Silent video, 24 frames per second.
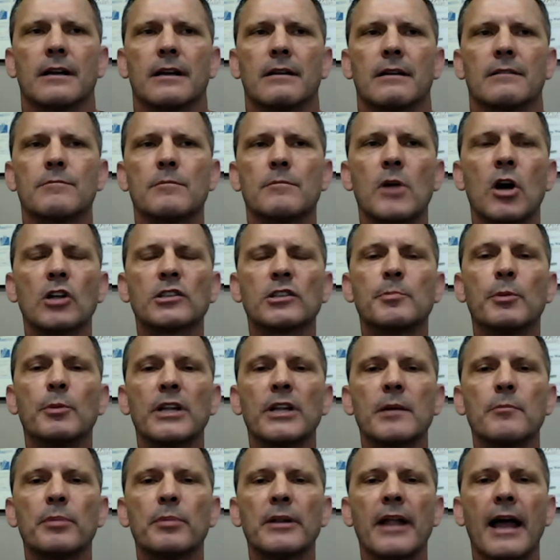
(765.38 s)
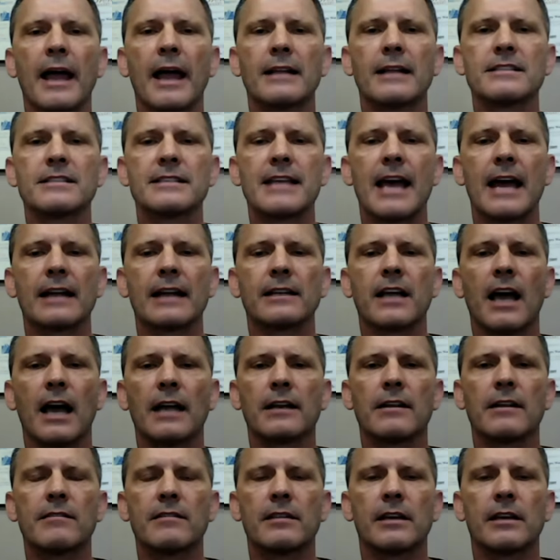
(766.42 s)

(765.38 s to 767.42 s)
multiple implants, that kind of